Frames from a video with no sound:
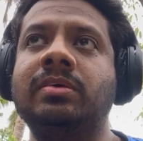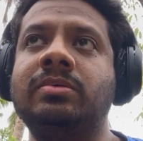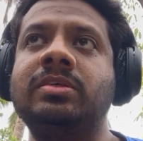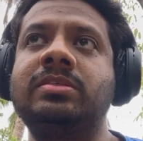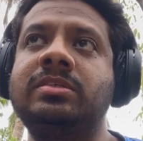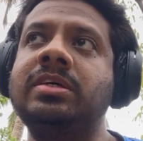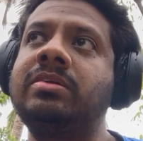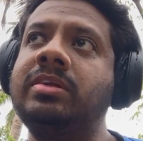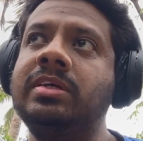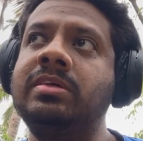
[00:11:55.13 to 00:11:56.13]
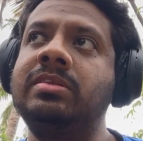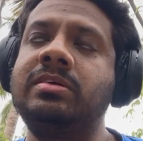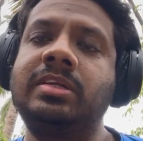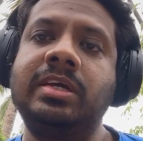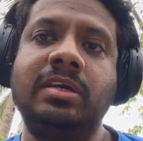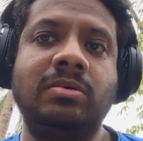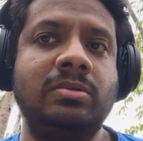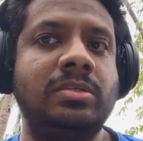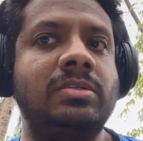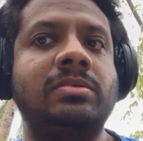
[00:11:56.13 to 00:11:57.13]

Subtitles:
So it's generally the layout,